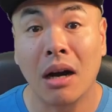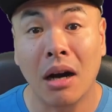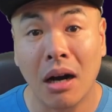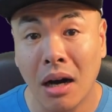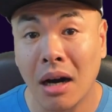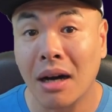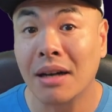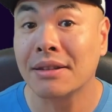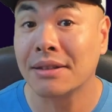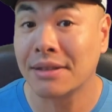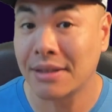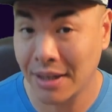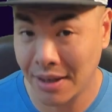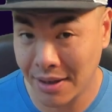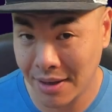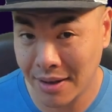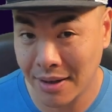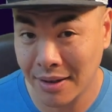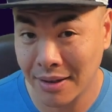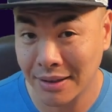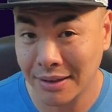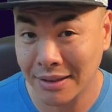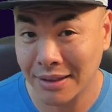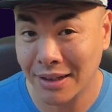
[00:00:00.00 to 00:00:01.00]
A
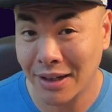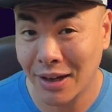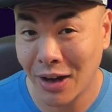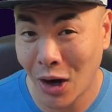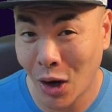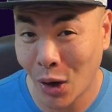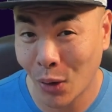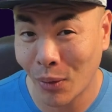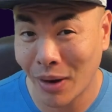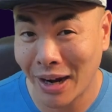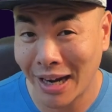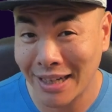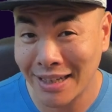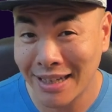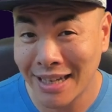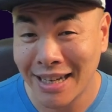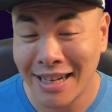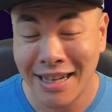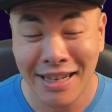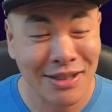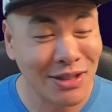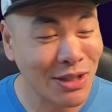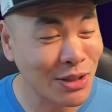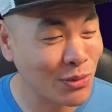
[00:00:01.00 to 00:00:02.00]
ton. All right?
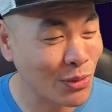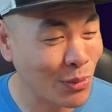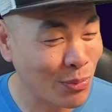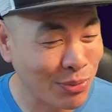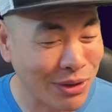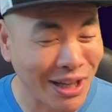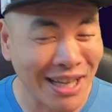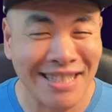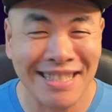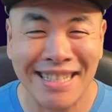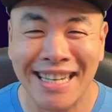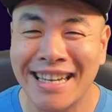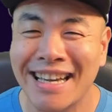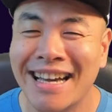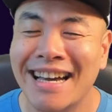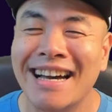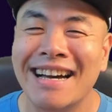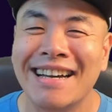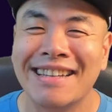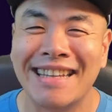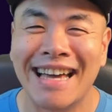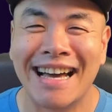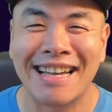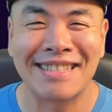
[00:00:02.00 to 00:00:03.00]
Just replacing
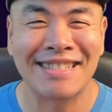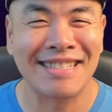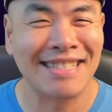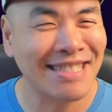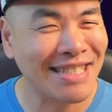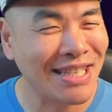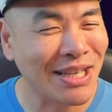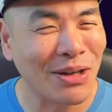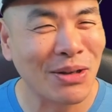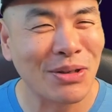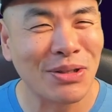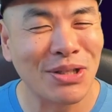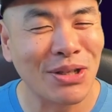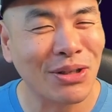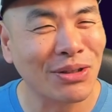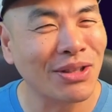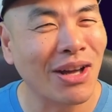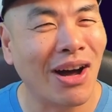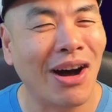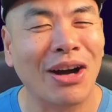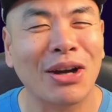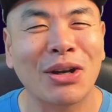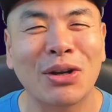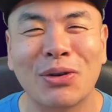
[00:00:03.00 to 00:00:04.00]
that skill shield
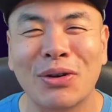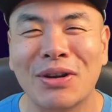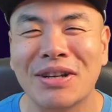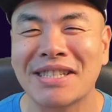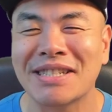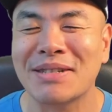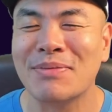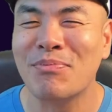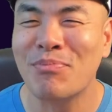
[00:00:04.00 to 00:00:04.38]
on Krisk.